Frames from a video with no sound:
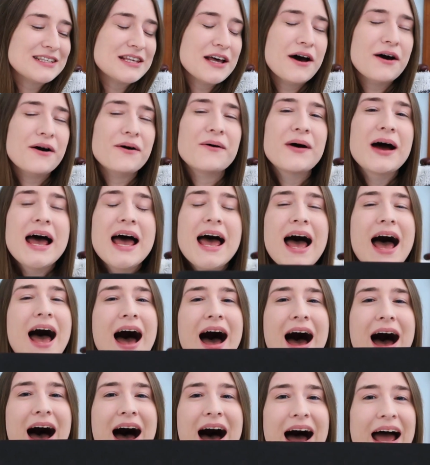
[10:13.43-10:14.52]
So
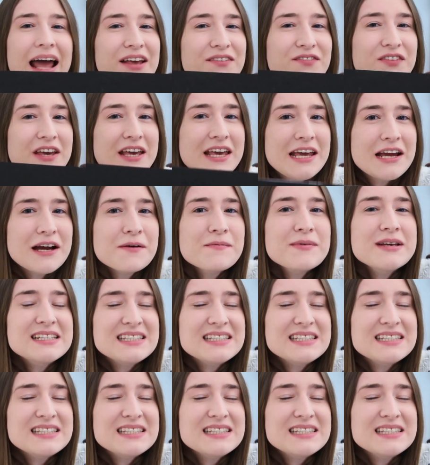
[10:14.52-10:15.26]
if you hear me